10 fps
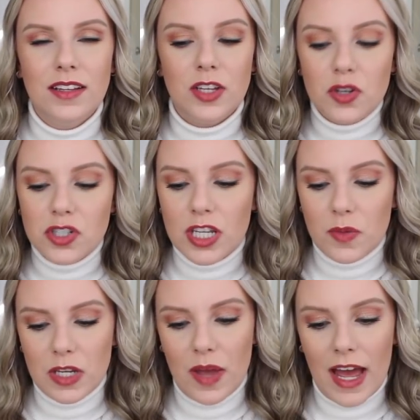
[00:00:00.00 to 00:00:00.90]
usually
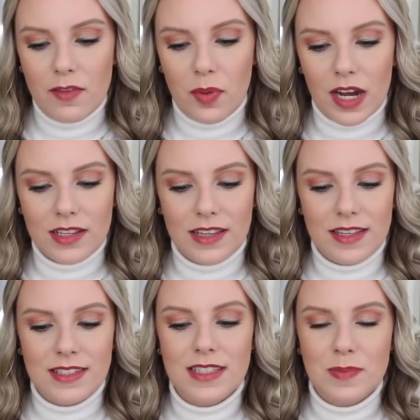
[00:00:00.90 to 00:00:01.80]
when you have a product like
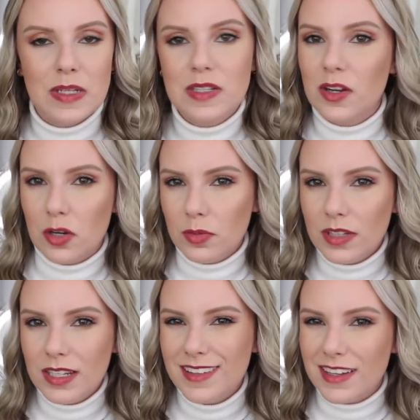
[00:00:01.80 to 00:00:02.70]
this, it smells herbally.